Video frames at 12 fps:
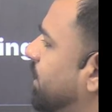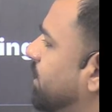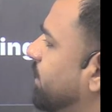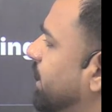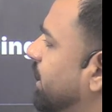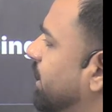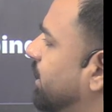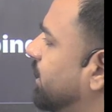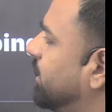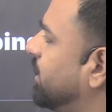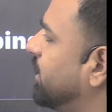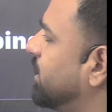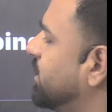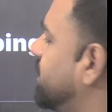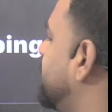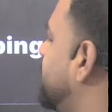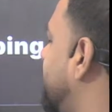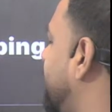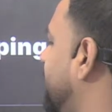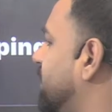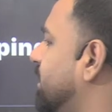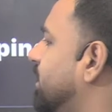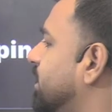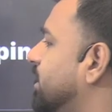bleeding in the injury site?
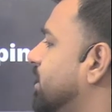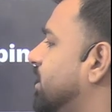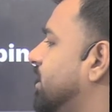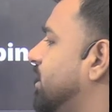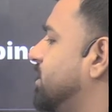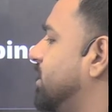Is it